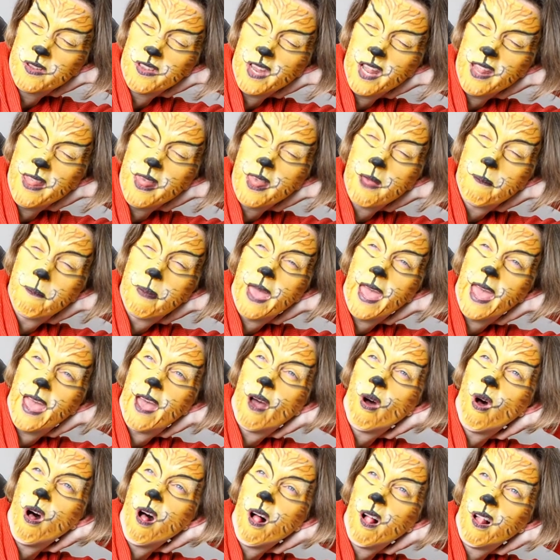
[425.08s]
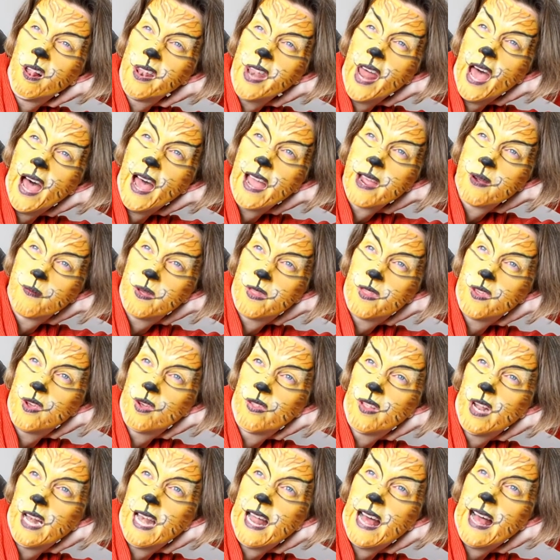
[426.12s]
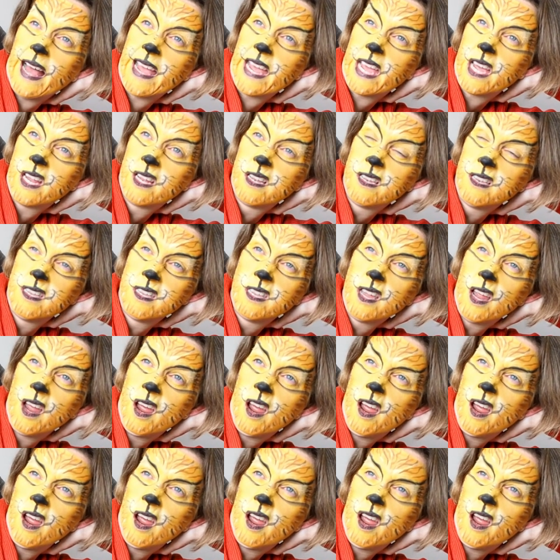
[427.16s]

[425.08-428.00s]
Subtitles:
in the pit all night with the other lions.